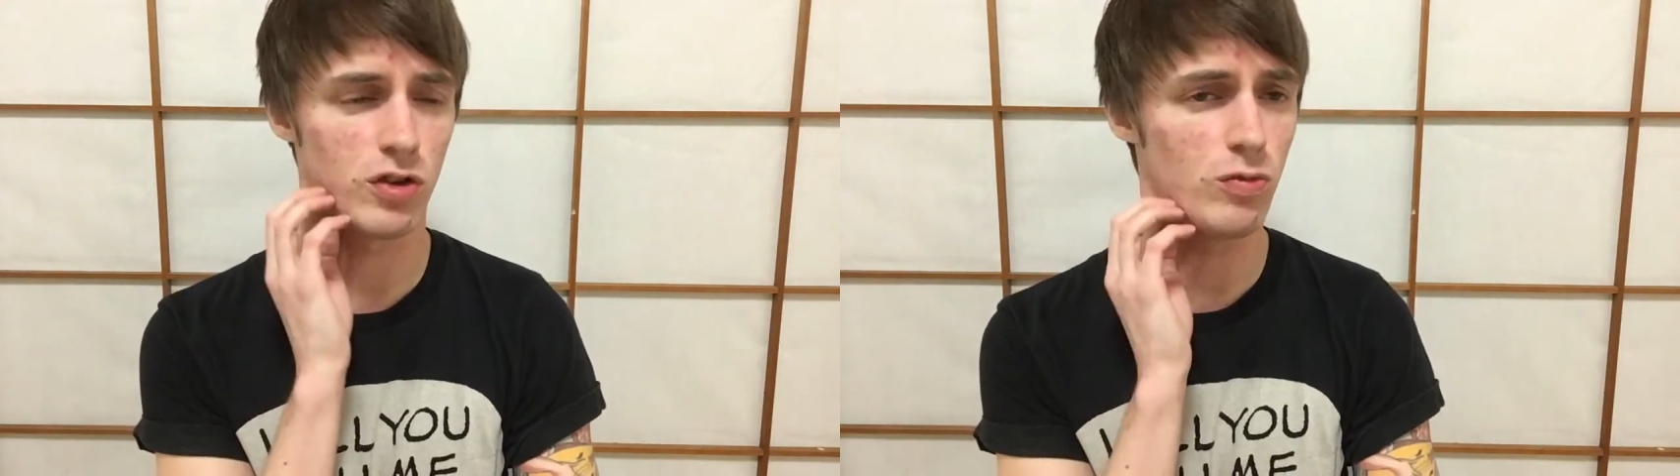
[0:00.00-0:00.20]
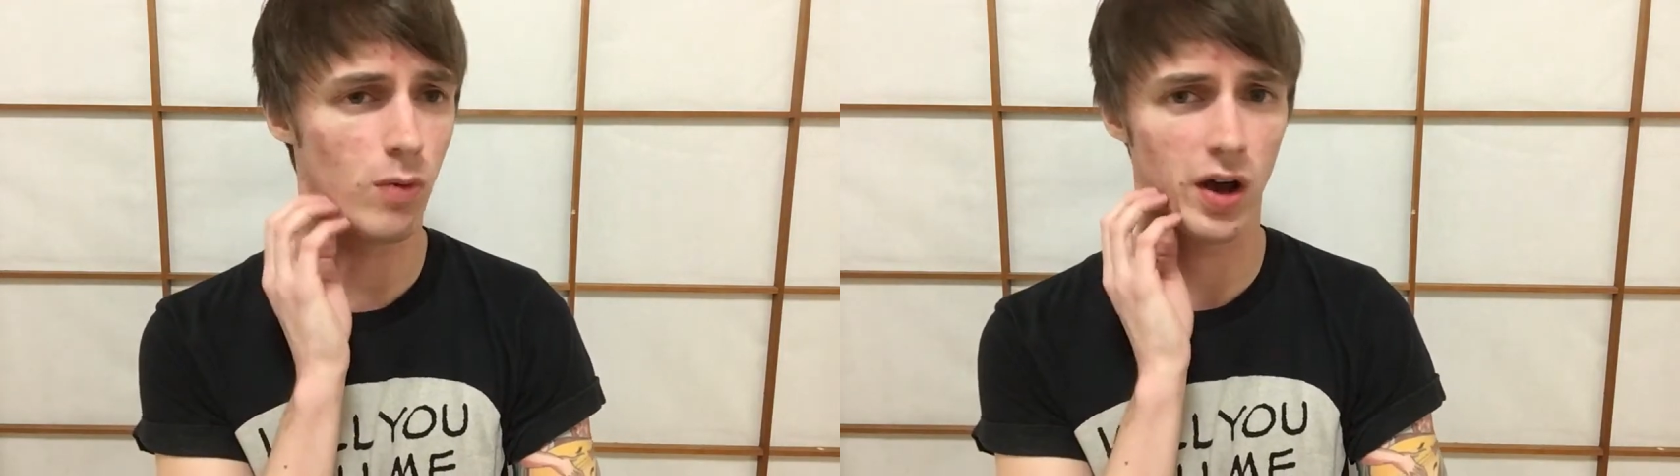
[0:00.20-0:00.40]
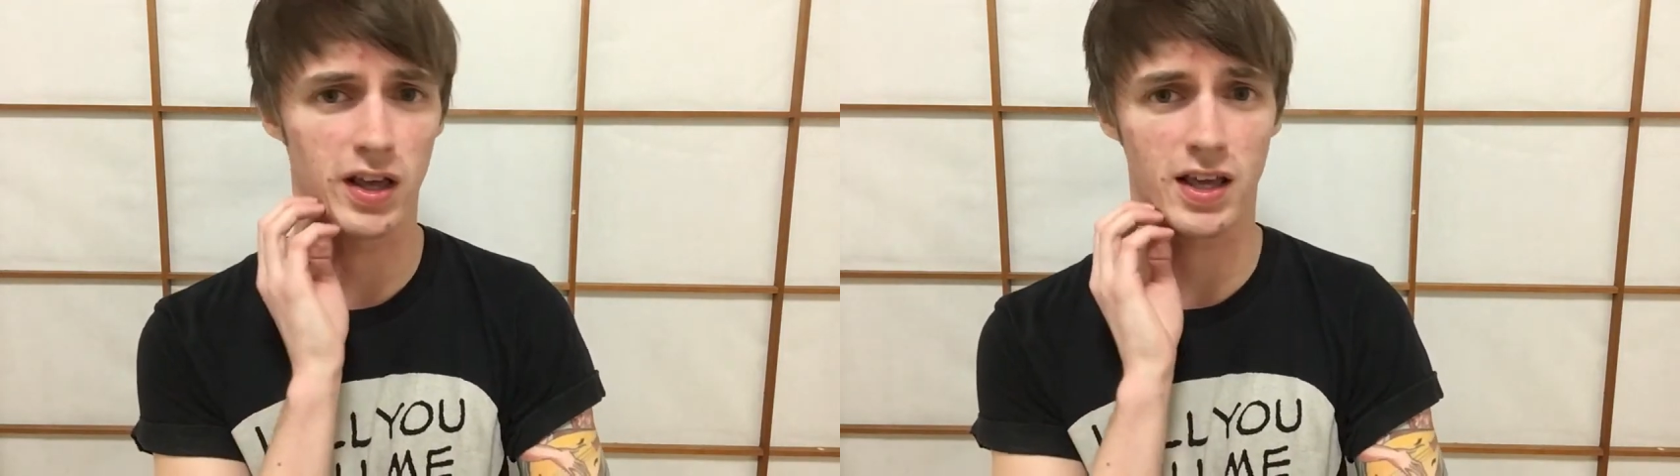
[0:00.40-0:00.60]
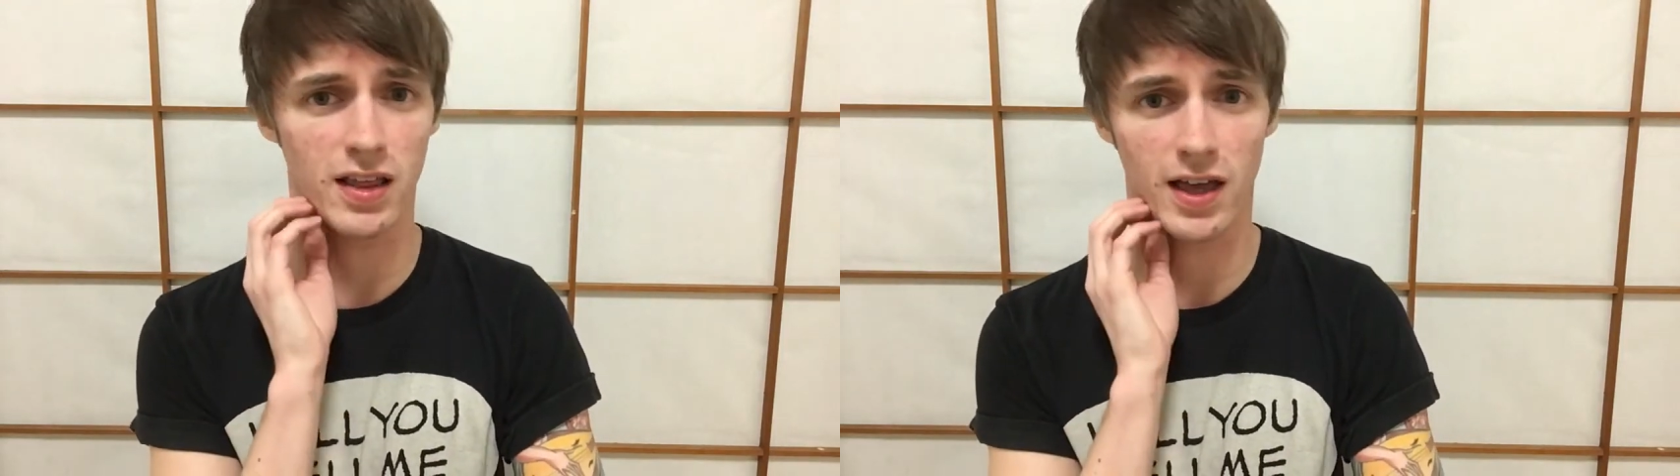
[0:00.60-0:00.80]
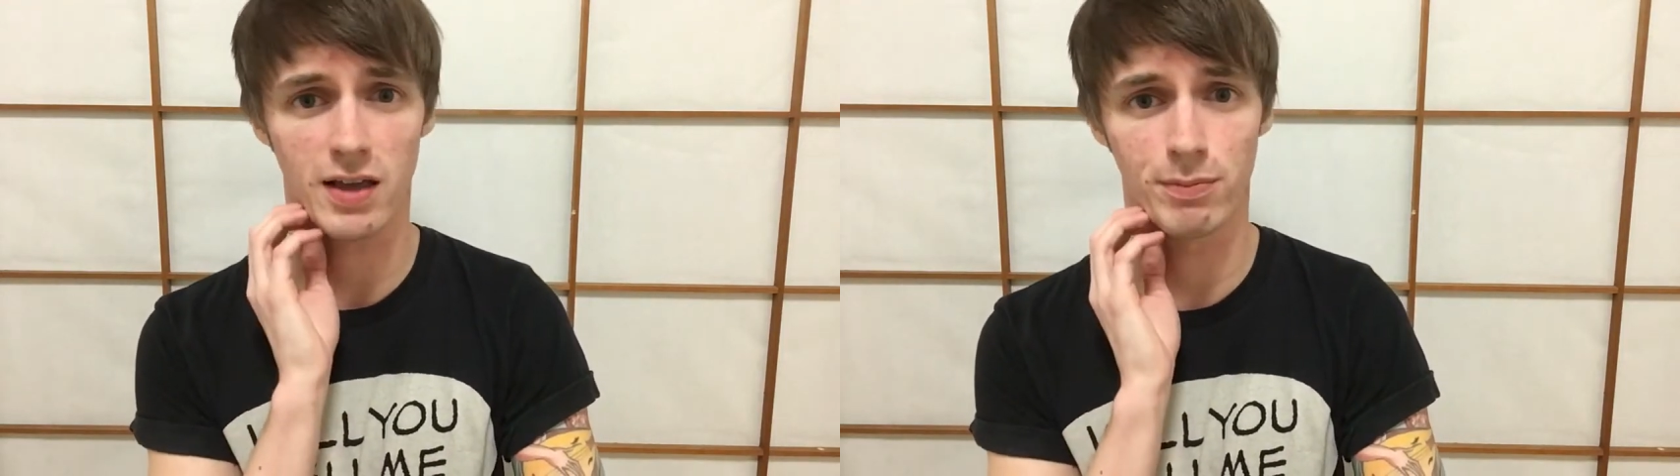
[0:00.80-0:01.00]
You might
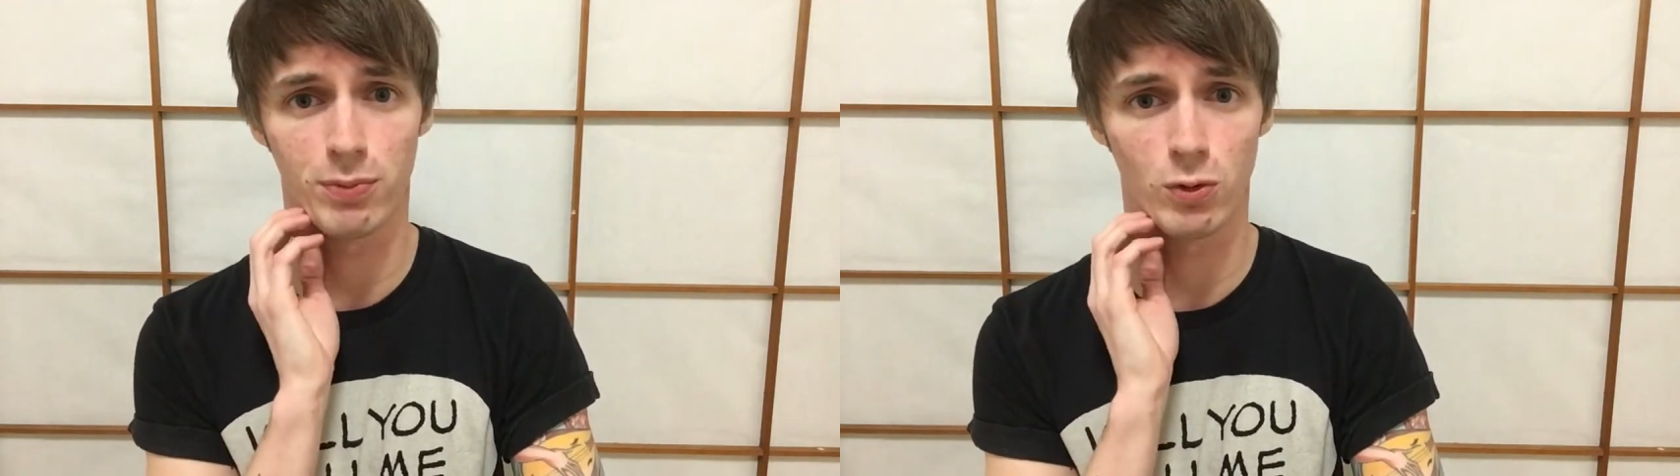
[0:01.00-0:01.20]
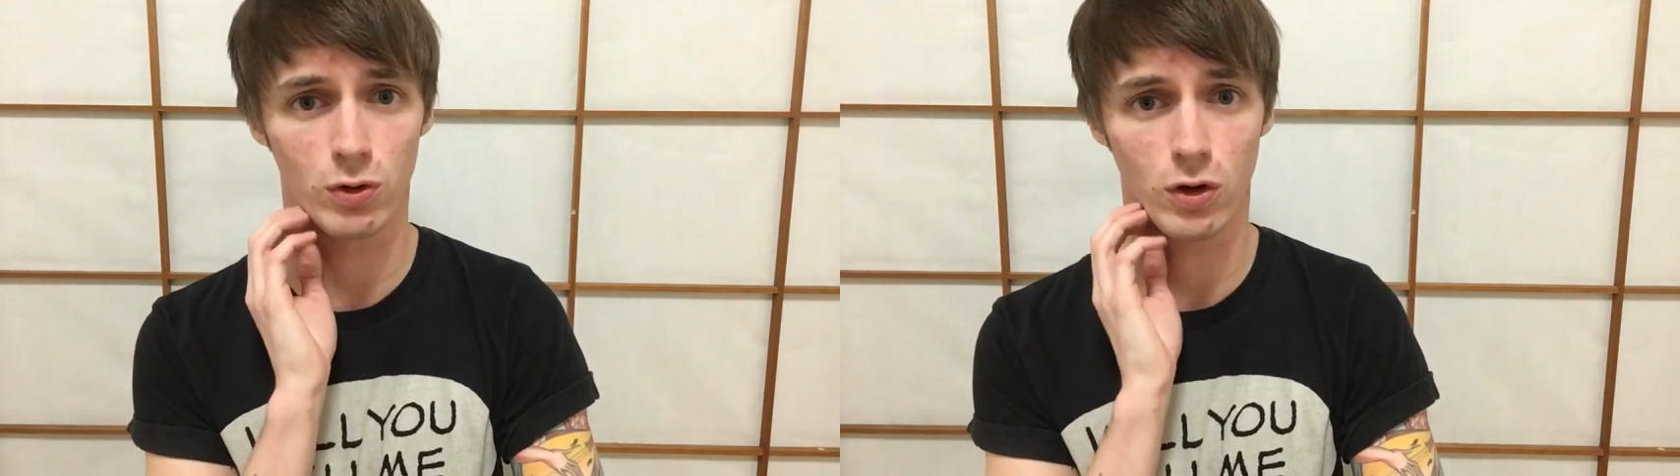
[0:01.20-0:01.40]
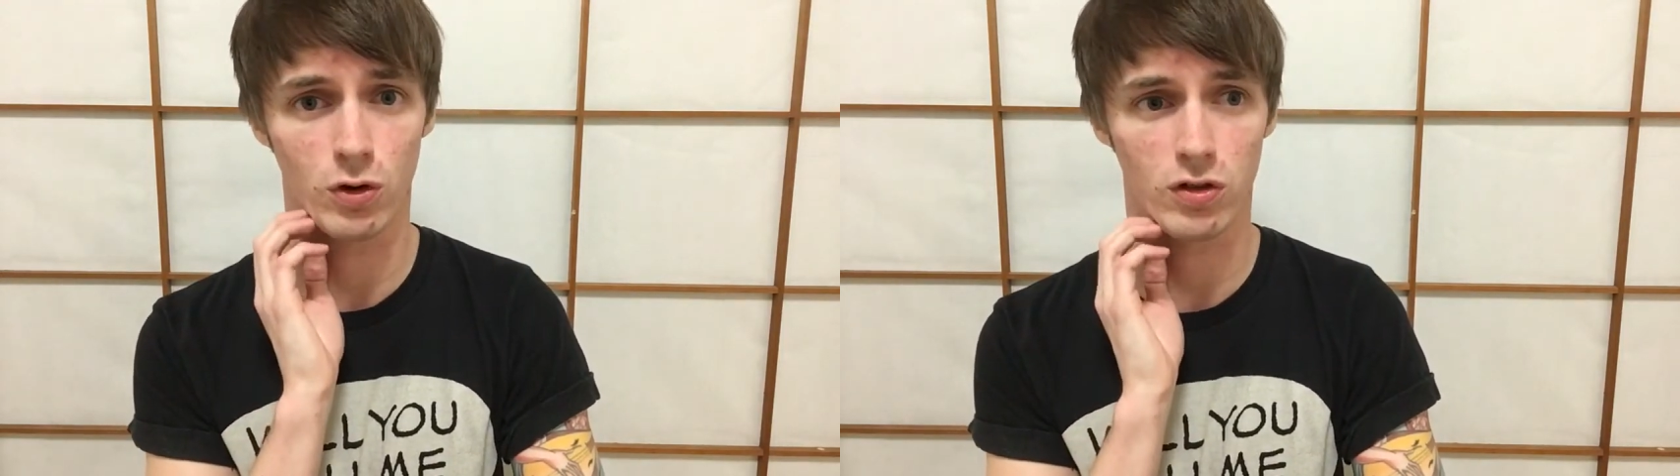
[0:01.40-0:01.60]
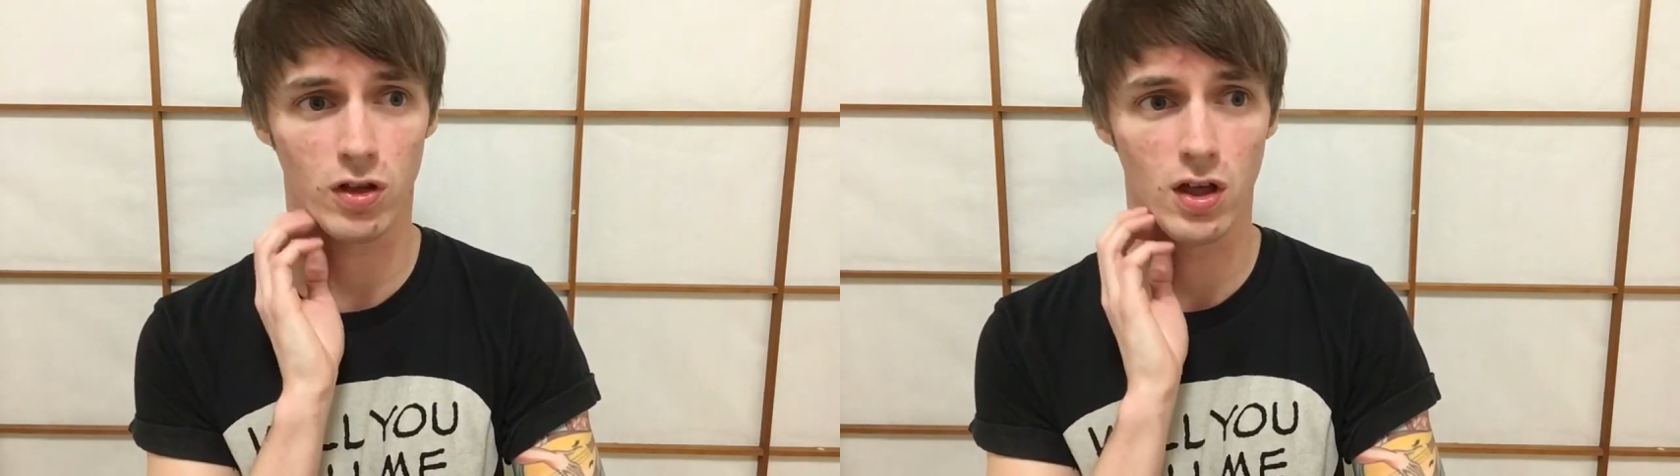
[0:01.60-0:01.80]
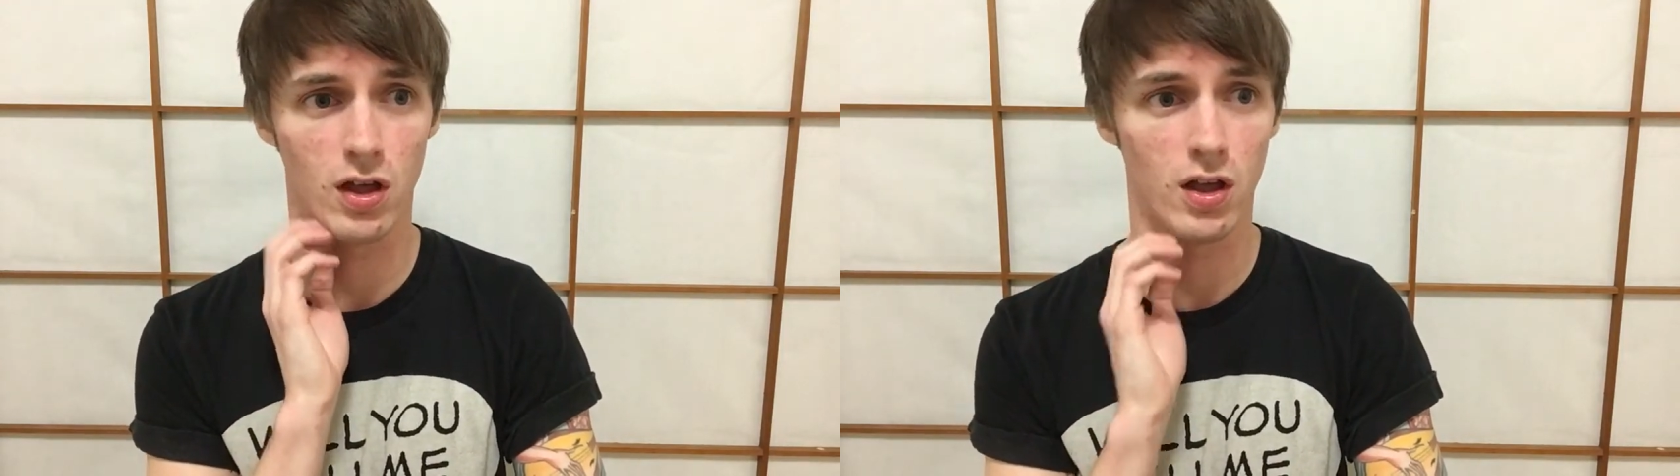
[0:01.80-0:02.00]
get that import cost.